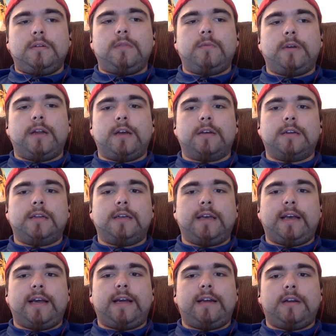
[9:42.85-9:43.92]
We're not going
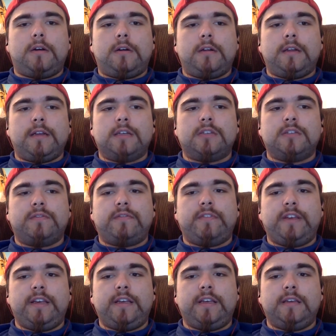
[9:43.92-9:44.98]
to add on an extra
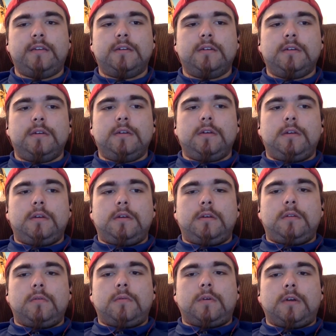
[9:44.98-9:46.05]
fee.
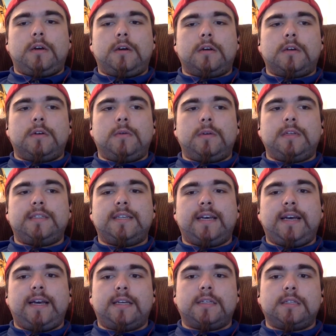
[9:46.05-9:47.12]
We're not going to
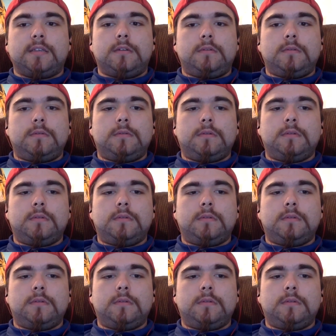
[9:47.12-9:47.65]
tax you.